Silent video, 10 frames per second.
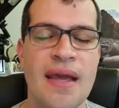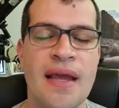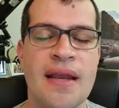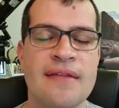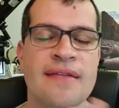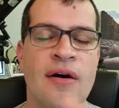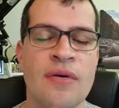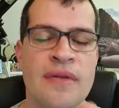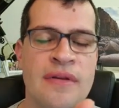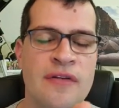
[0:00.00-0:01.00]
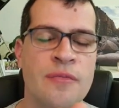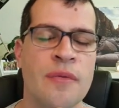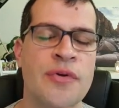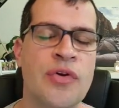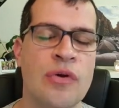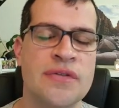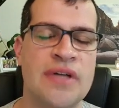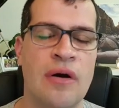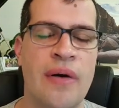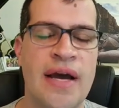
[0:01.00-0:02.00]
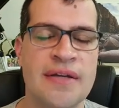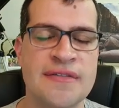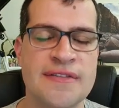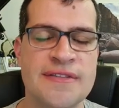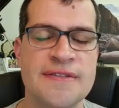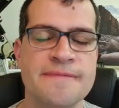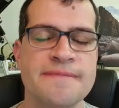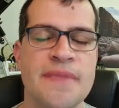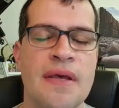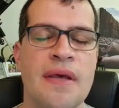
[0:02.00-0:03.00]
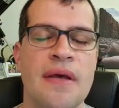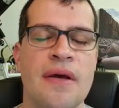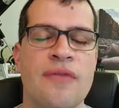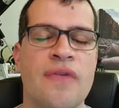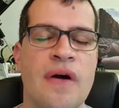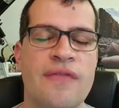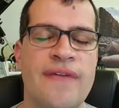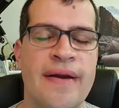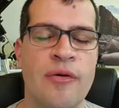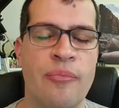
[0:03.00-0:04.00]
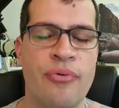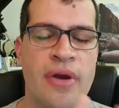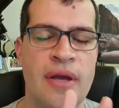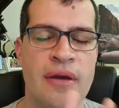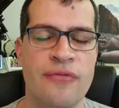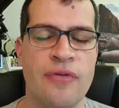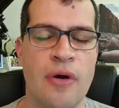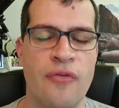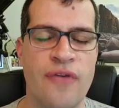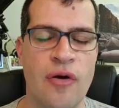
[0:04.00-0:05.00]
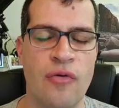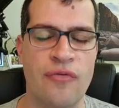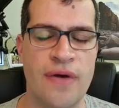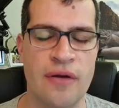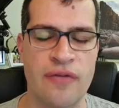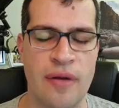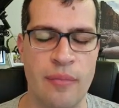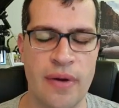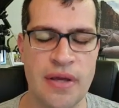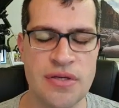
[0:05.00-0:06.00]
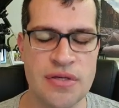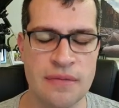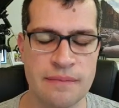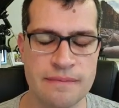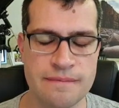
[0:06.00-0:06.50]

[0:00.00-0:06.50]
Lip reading: And let's now in this moment close our eyes for our final prayer, for our final vibration.